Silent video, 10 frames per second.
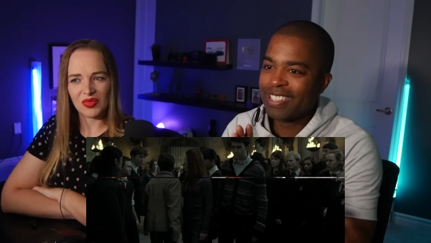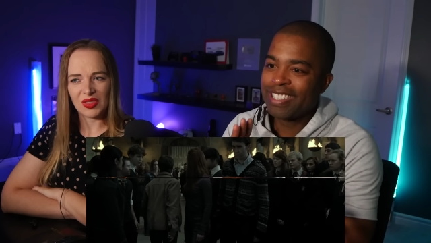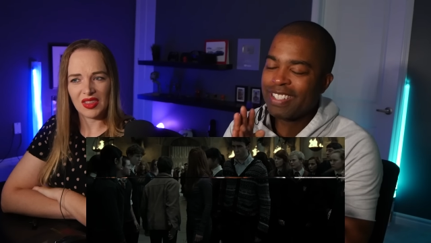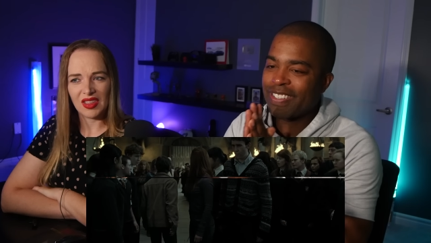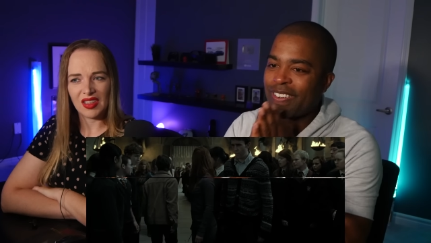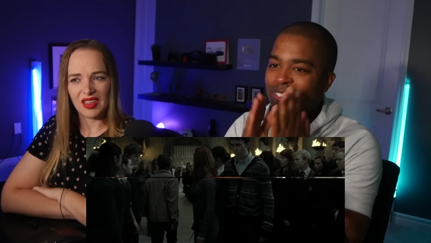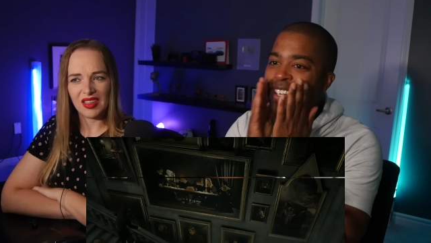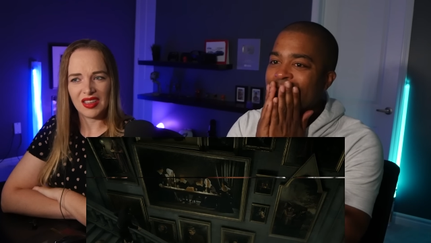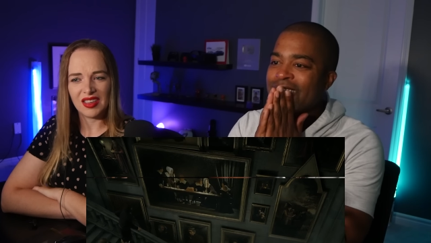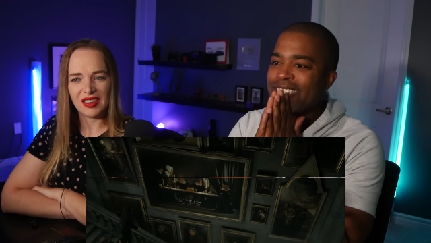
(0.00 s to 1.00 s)
Speaker 1: This is
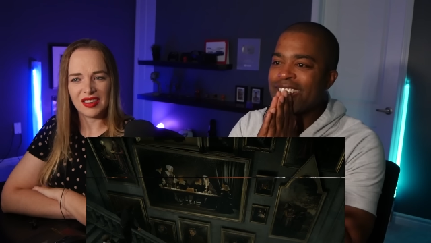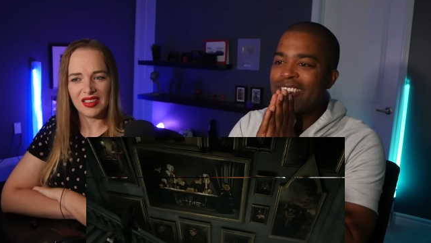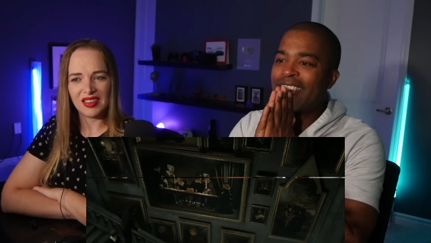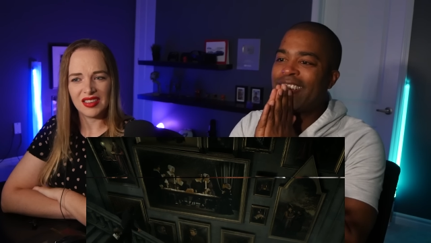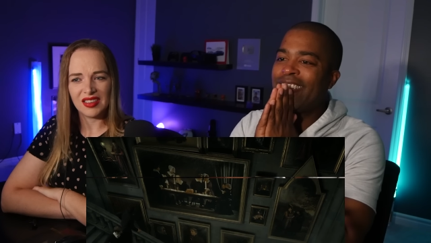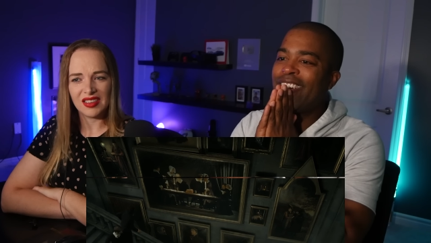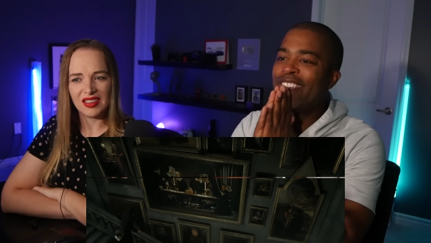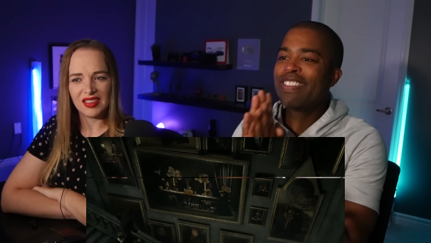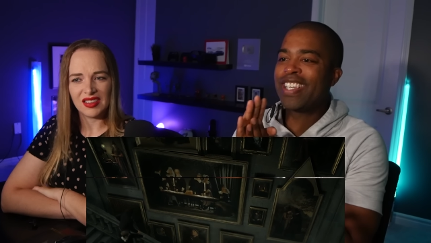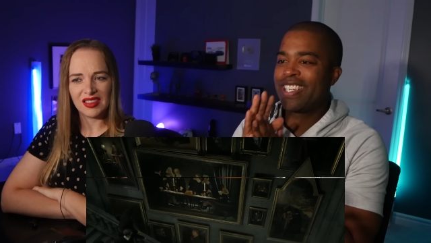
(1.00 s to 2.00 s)
crazy. I love
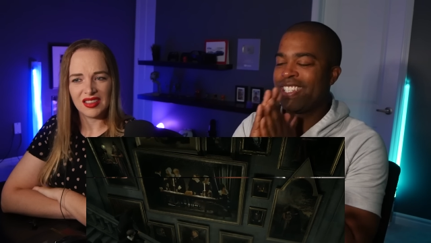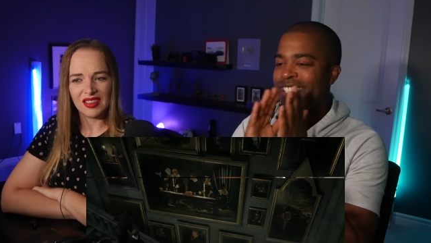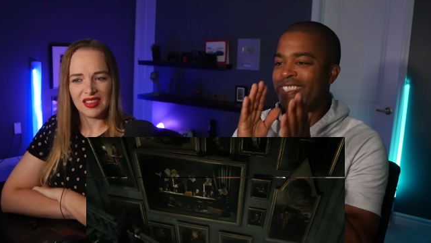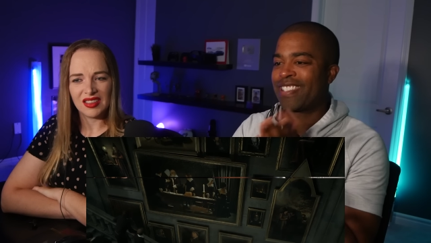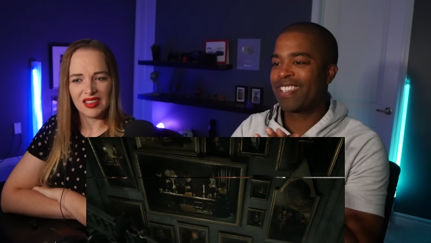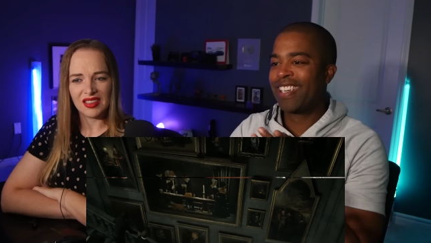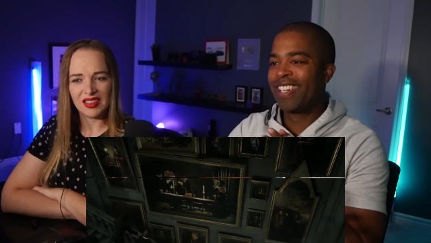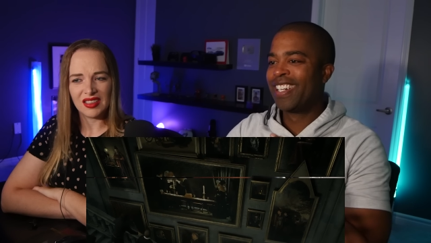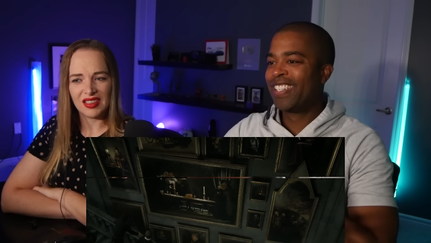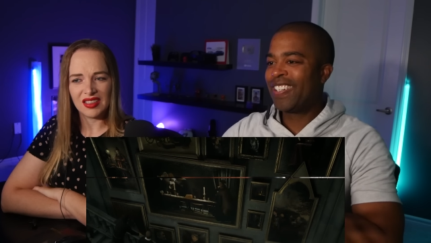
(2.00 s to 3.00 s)
this.
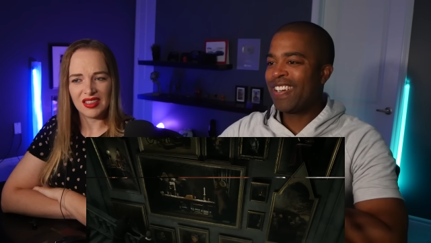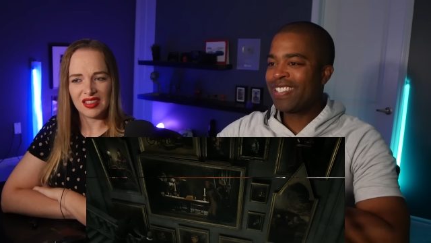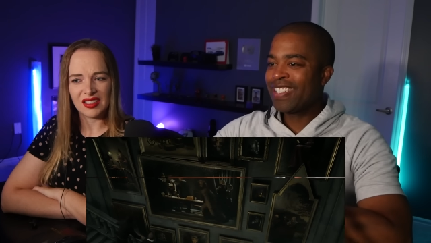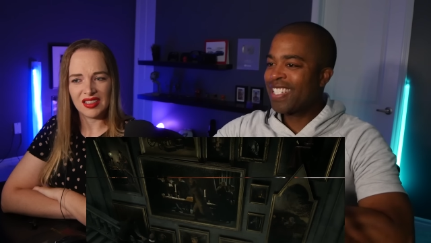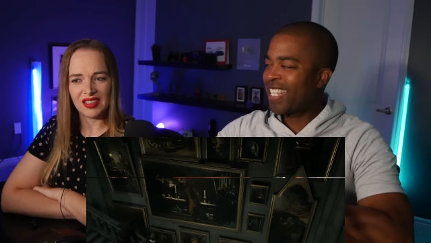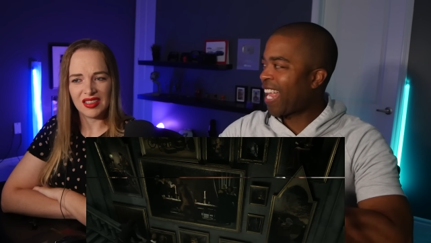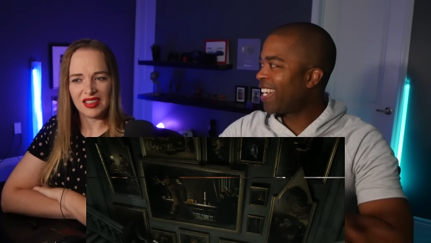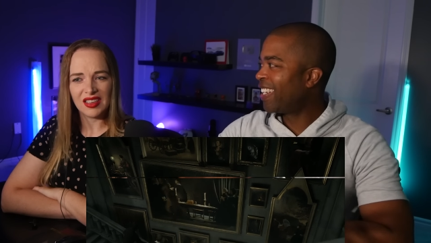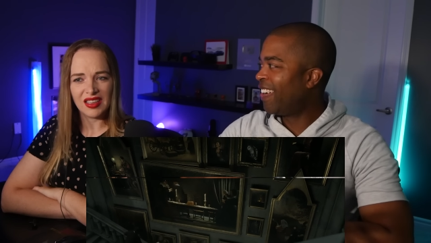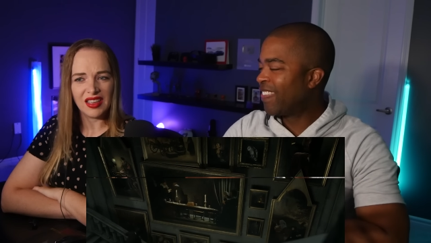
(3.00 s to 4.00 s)
They're actually
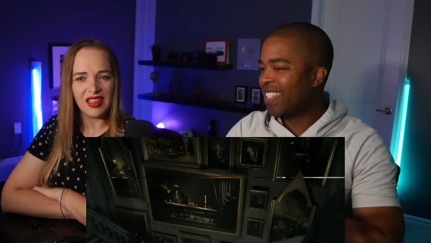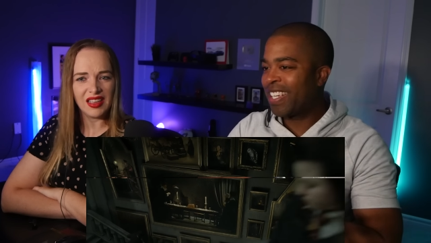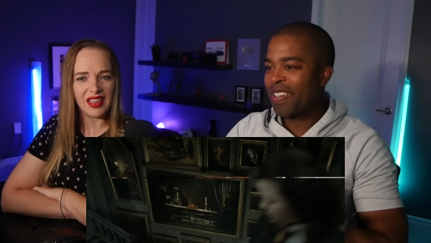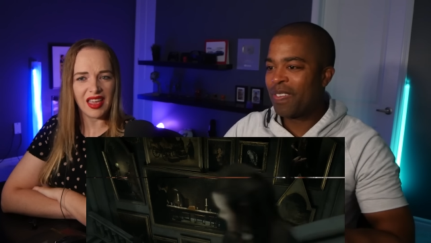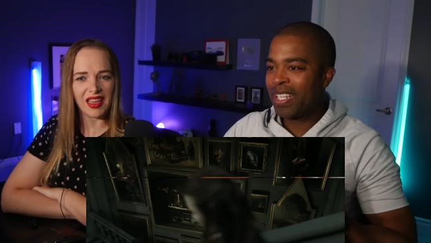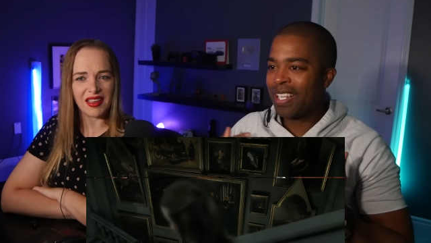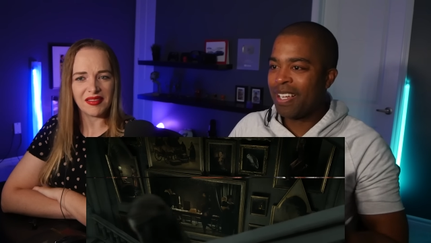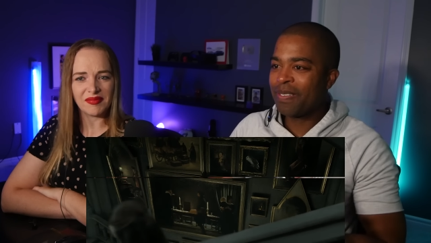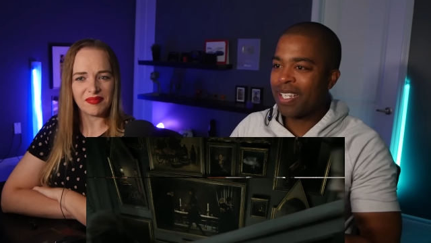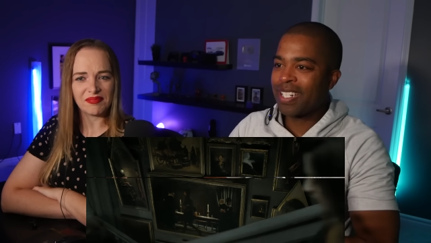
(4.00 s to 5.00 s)
standing up to him yeah. and
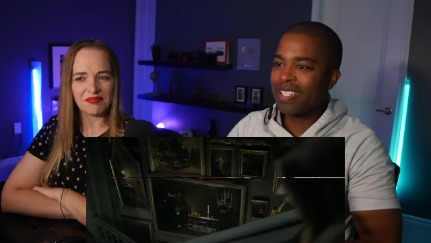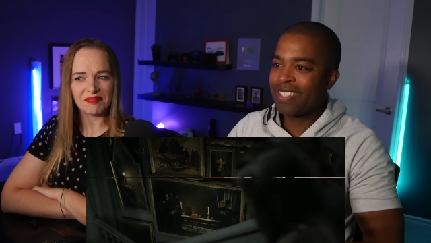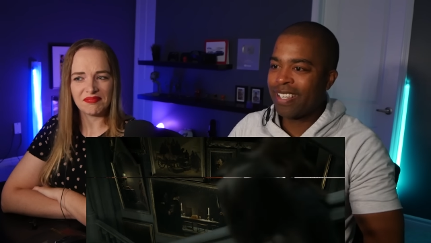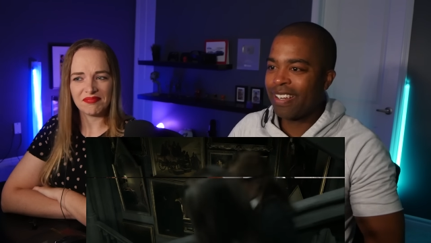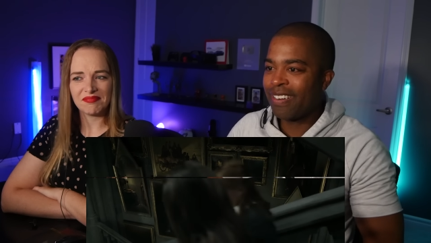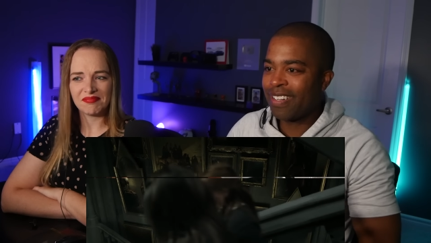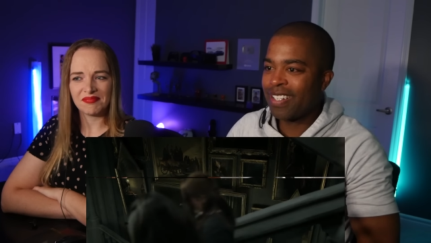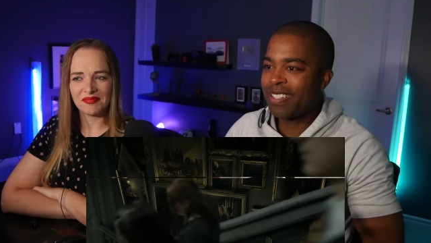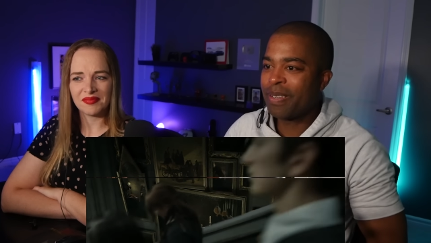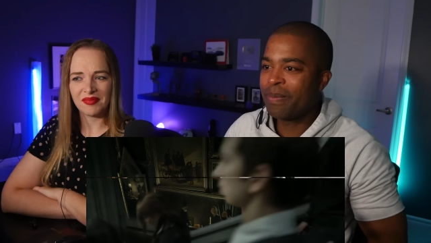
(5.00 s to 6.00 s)
not getting scared and
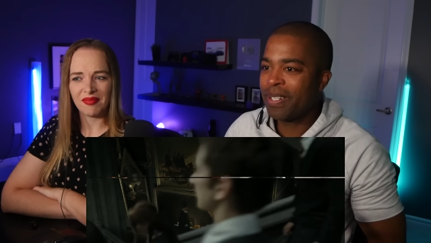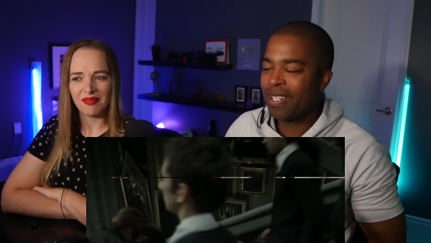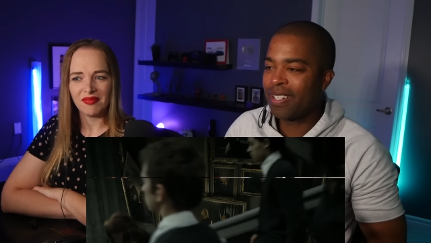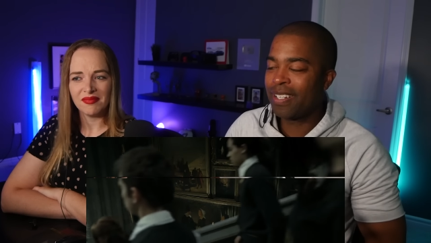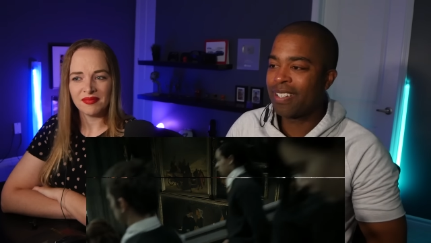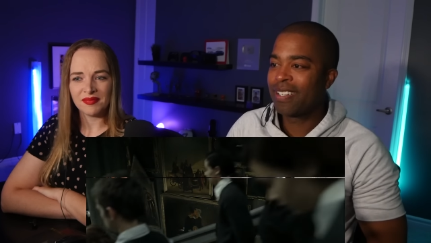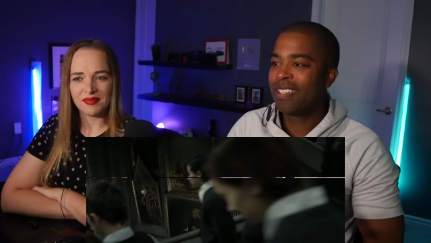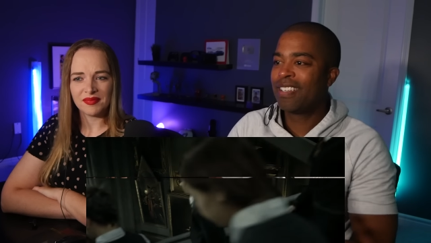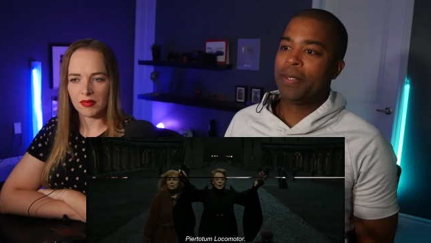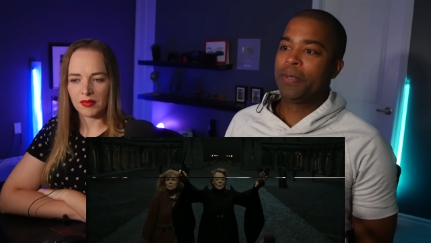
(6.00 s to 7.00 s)
intimidated.
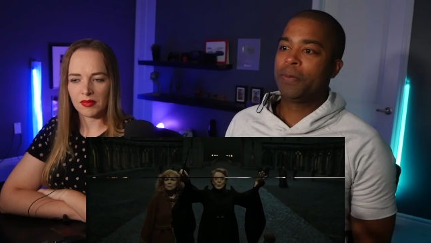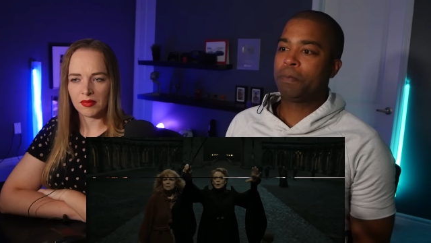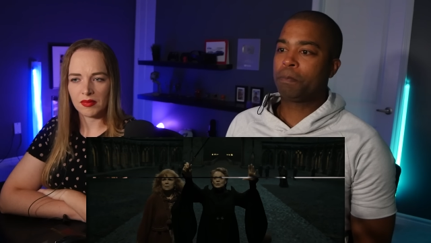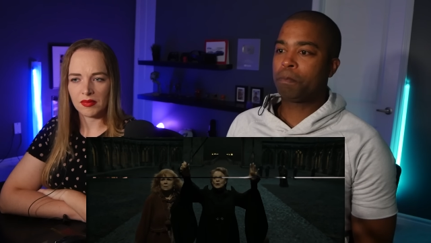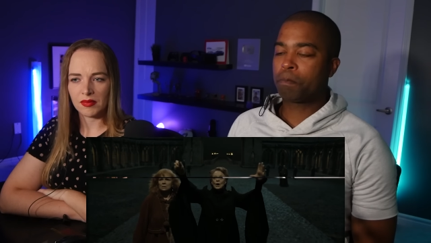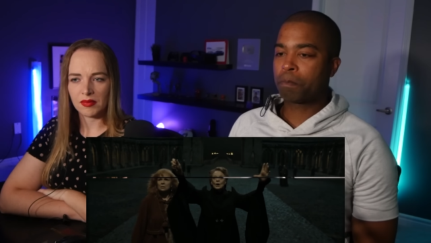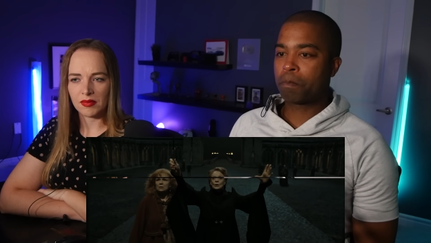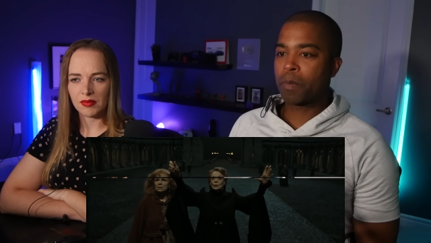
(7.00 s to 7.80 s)
Komoto!